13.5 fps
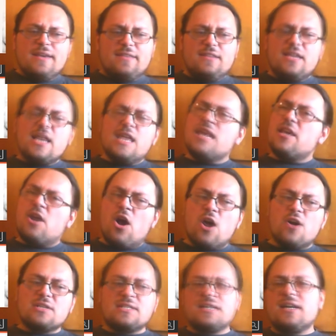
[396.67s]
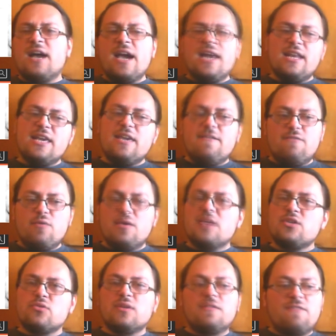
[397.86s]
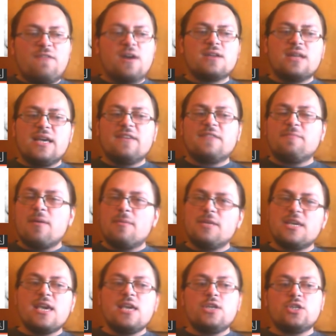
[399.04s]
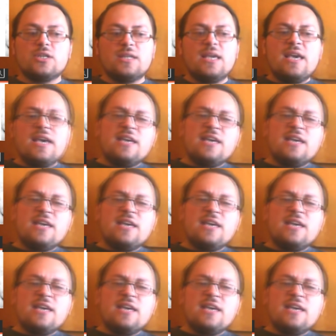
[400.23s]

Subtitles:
The Daily Cause, a highly influential far-left publication,